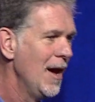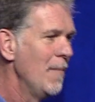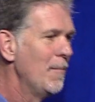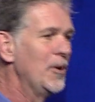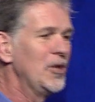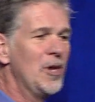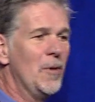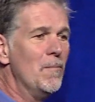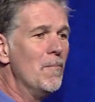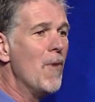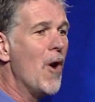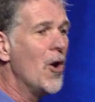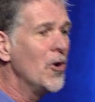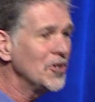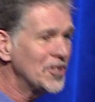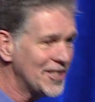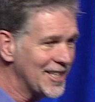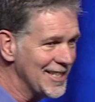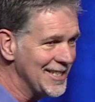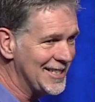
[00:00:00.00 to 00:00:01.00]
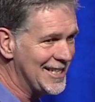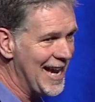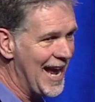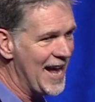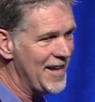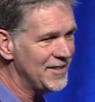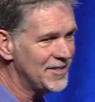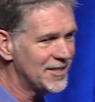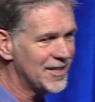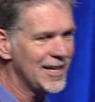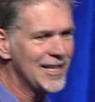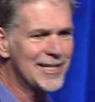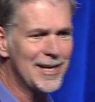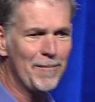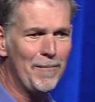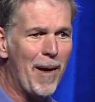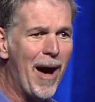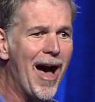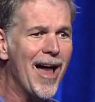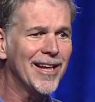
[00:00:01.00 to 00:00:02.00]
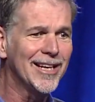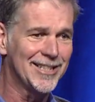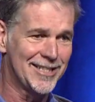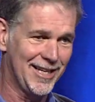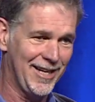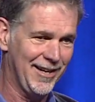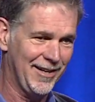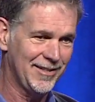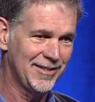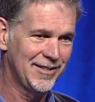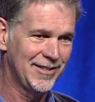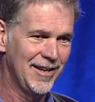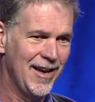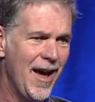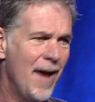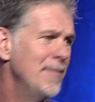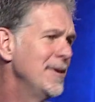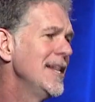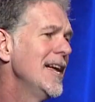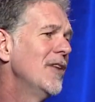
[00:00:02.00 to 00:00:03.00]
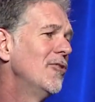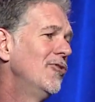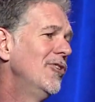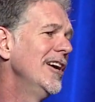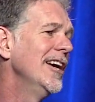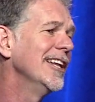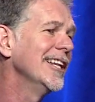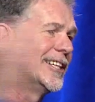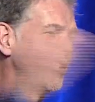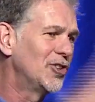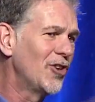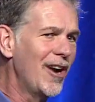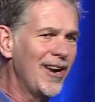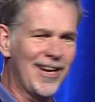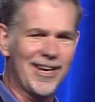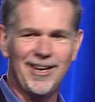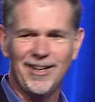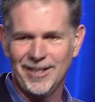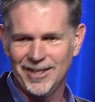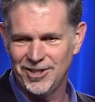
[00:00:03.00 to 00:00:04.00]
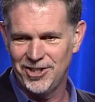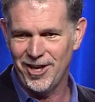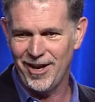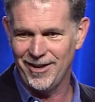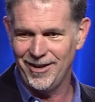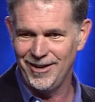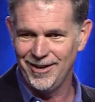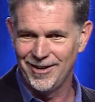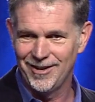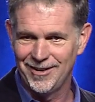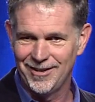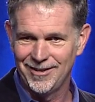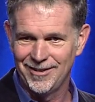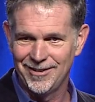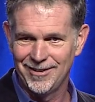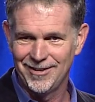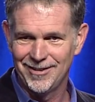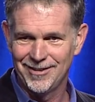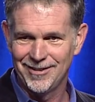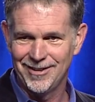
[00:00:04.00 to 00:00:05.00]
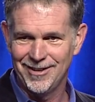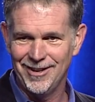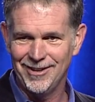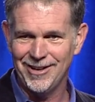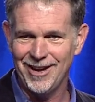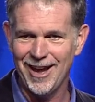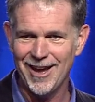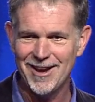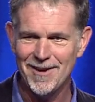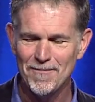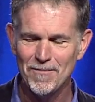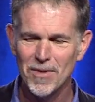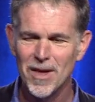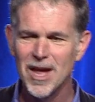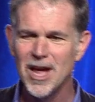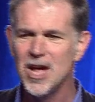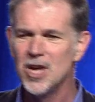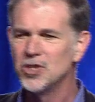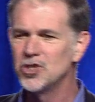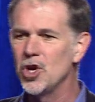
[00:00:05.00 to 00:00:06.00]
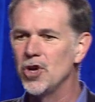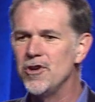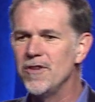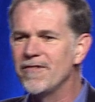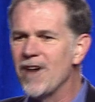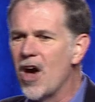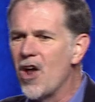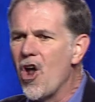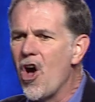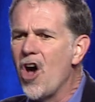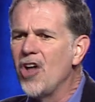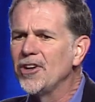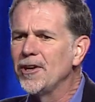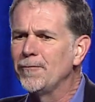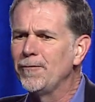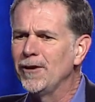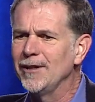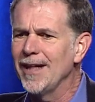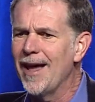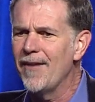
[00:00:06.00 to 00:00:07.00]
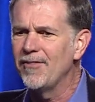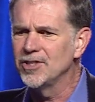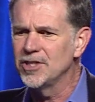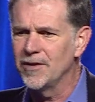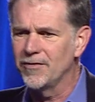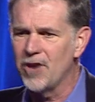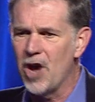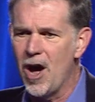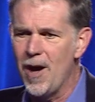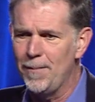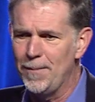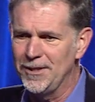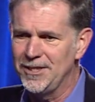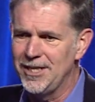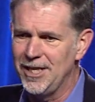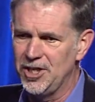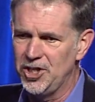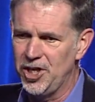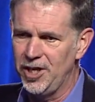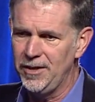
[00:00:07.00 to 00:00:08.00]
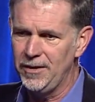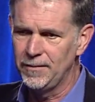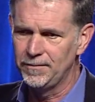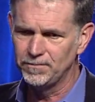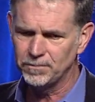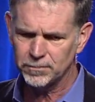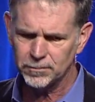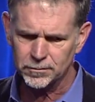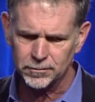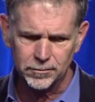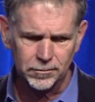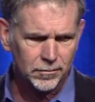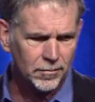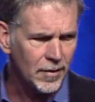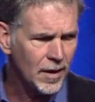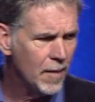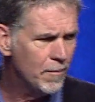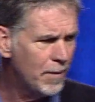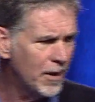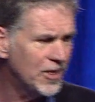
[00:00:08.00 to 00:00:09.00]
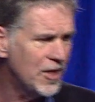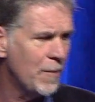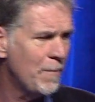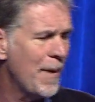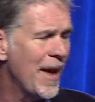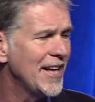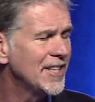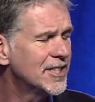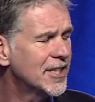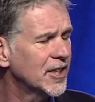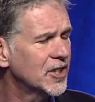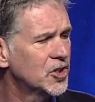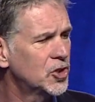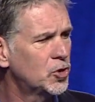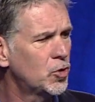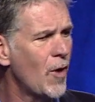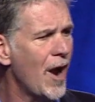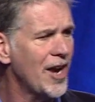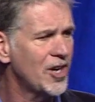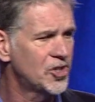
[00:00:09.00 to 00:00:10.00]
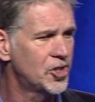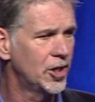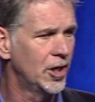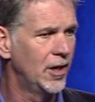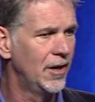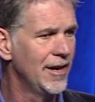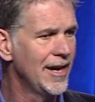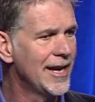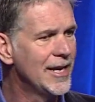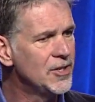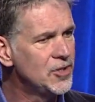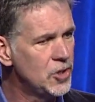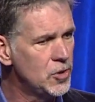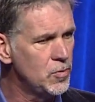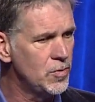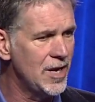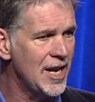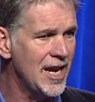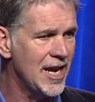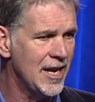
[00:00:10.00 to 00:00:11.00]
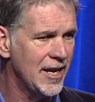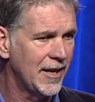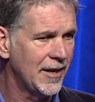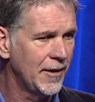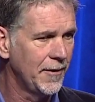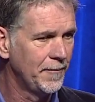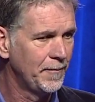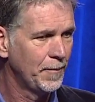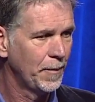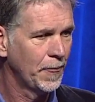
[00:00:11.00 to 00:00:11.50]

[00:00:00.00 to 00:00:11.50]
But the most intense is in politics. I mean, they're really trying to kill each other. okay? So you've got all different levels of competition, but the basic structure is unique.